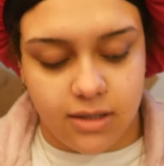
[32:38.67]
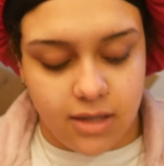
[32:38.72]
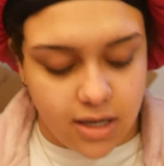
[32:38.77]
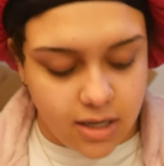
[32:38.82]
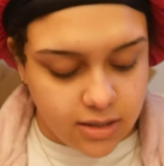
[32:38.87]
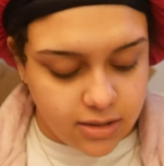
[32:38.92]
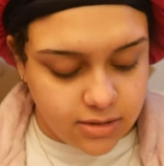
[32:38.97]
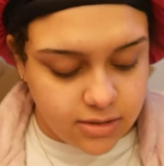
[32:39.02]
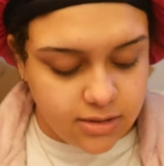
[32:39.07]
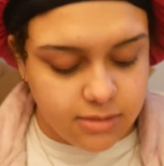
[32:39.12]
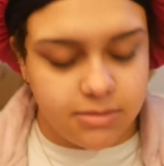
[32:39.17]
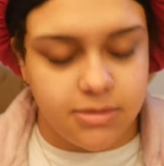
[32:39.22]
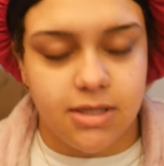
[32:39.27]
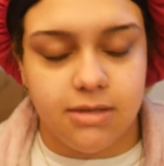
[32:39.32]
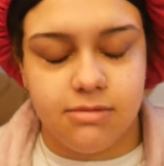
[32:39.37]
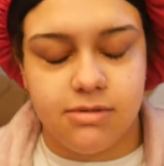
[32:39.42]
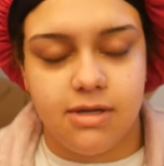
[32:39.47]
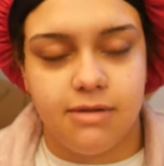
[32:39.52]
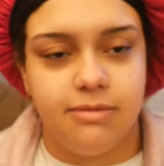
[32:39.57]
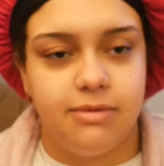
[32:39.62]
That
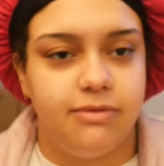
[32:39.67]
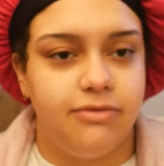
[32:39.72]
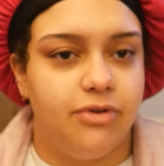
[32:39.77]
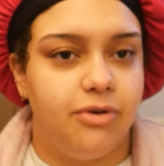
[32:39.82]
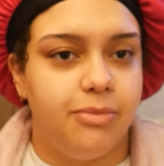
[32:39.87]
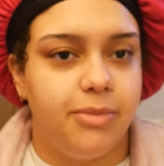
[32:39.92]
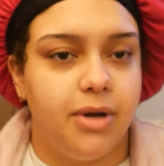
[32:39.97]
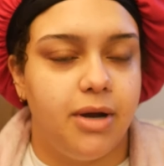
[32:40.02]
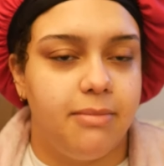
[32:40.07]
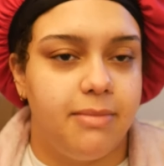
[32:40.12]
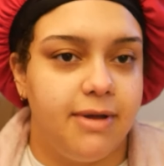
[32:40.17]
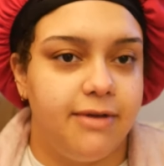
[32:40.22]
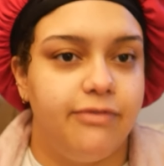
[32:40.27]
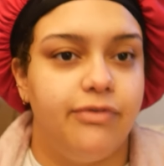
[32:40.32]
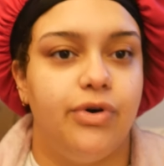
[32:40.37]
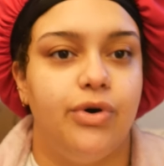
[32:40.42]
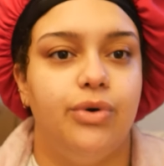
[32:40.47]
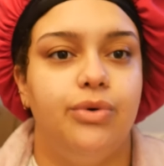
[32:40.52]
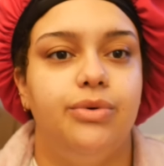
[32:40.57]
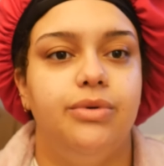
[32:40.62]
sometimes I've been filming on my
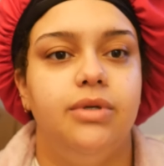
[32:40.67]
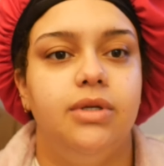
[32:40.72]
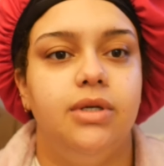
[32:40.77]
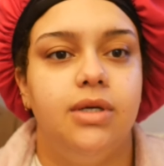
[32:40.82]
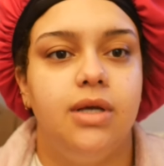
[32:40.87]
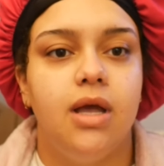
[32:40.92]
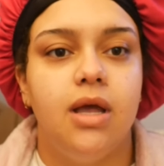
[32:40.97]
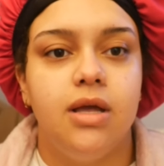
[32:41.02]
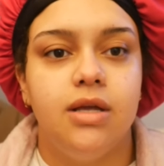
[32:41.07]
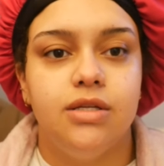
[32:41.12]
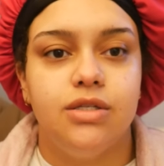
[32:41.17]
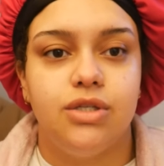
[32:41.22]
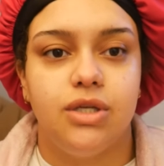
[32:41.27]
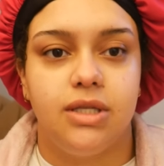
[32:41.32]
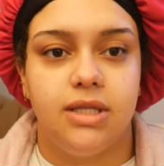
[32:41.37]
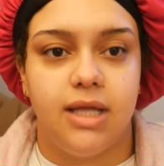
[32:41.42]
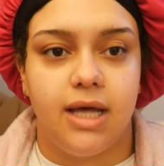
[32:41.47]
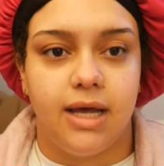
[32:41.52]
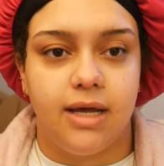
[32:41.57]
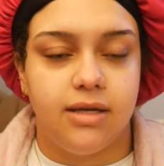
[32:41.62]
phone so
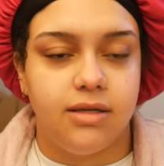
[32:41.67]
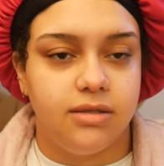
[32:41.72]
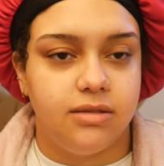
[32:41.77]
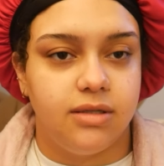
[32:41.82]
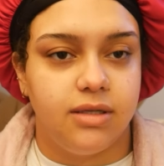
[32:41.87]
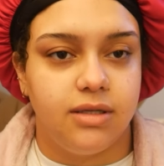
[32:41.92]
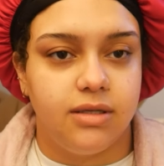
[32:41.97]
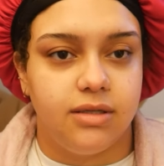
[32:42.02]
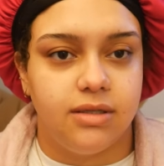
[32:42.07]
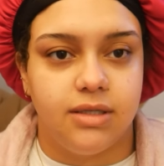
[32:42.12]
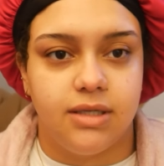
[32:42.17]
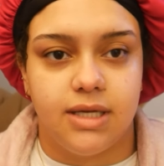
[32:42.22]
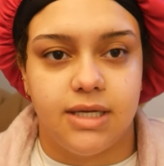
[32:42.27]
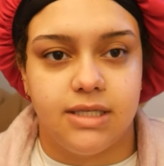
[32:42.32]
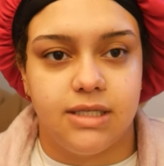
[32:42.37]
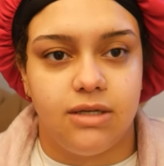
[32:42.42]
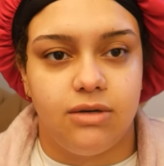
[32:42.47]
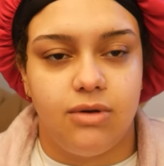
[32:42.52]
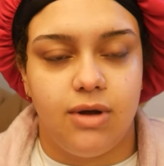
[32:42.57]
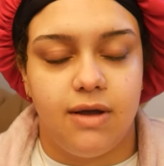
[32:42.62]
that, like, in case
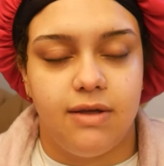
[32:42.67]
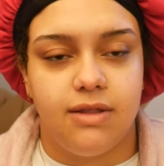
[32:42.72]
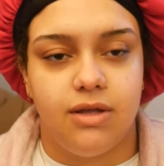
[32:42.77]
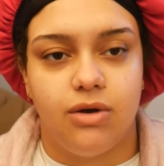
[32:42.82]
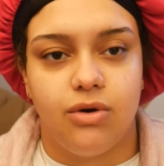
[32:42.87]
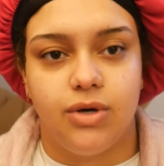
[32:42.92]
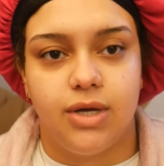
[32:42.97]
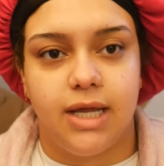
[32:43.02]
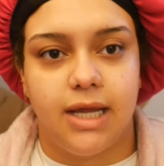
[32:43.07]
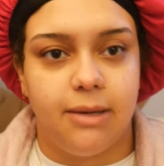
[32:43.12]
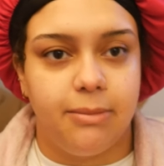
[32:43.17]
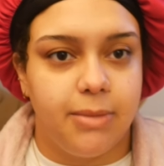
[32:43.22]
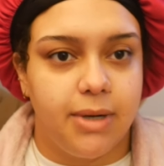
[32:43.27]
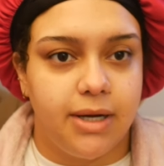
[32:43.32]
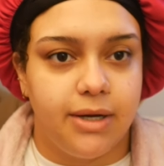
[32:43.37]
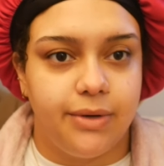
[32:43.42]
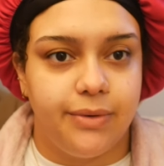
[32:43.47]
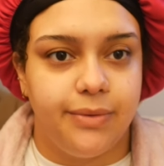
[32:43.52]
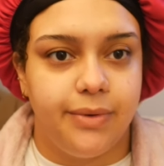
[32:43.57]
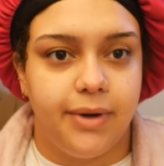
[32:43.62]
I don't have the whole
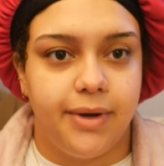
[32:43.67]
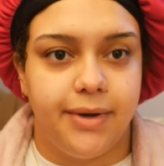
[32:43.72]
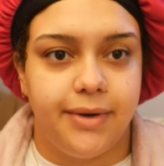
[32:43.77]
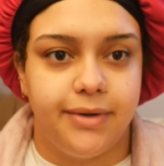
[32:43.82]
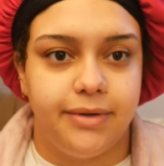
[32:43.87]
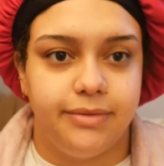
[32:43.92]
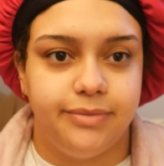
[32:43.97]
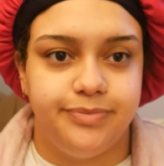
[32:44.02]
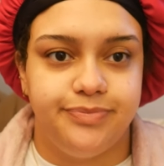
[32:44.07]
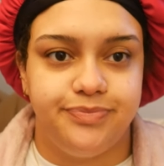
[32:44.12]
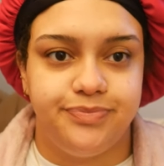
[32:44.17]
camera out,